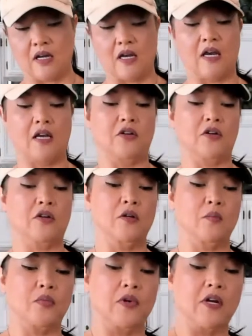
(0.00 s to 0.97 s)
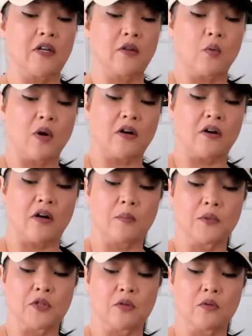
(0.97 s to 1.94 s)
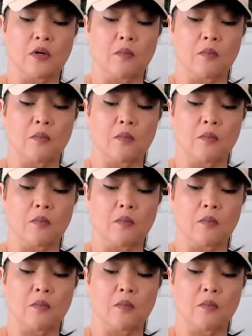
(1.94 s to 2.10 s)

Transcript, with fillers: and you're going to bring the water up to a